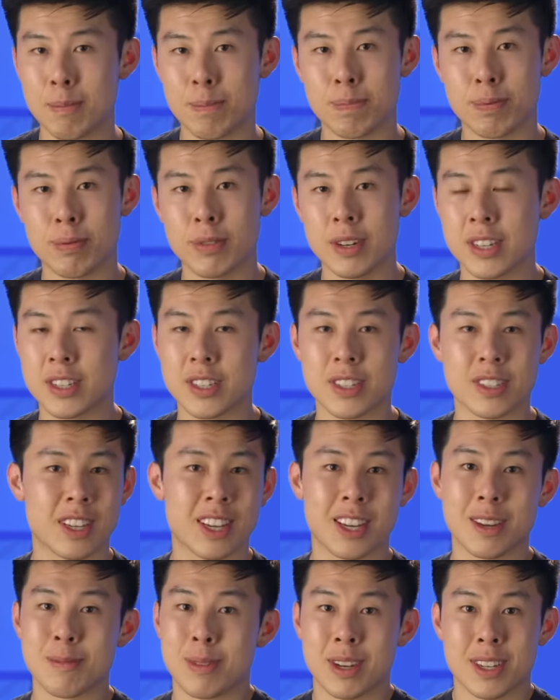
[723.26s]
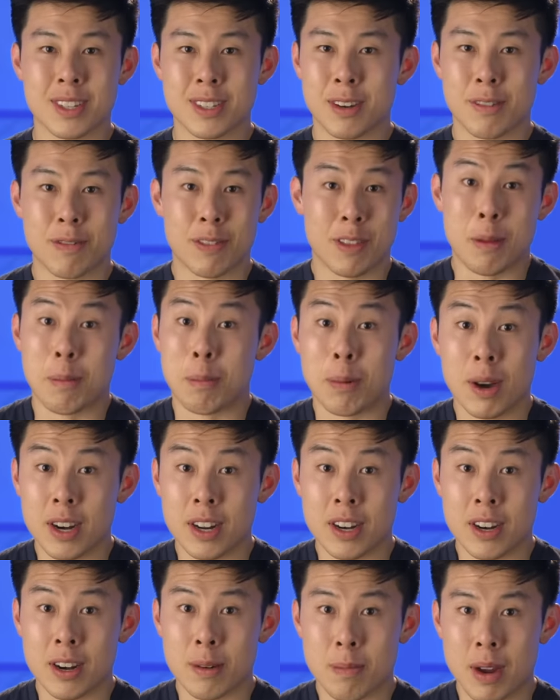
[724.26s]
I'm pretty just kicking myself in the
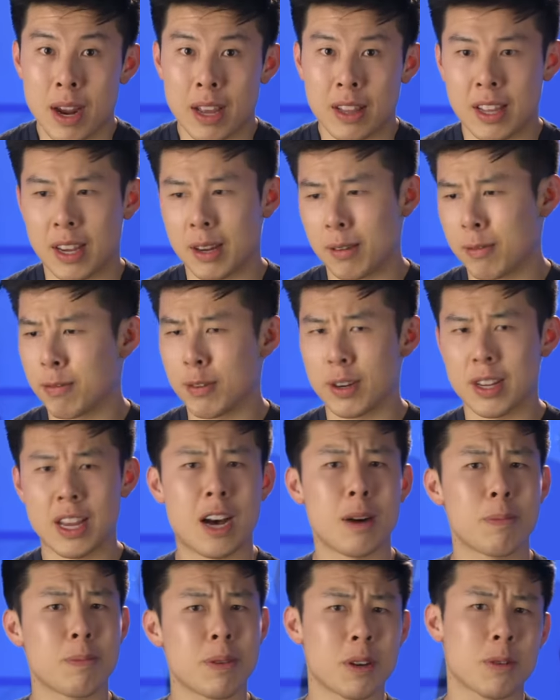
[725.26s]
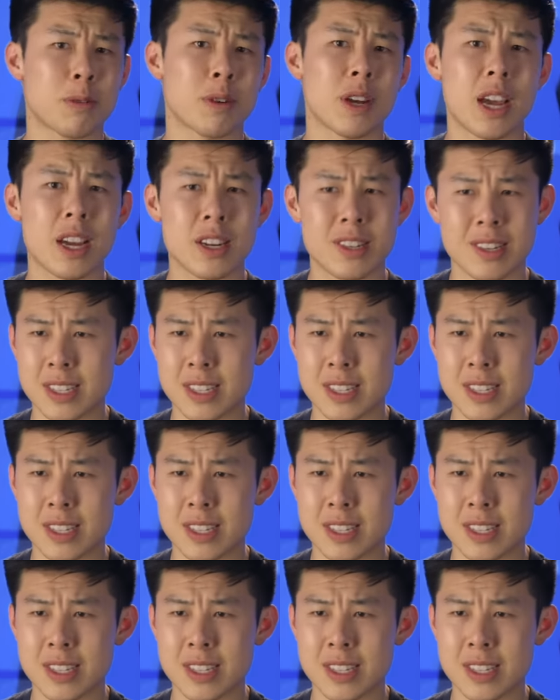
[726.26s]
butt here, man. Like, what, helping Rie?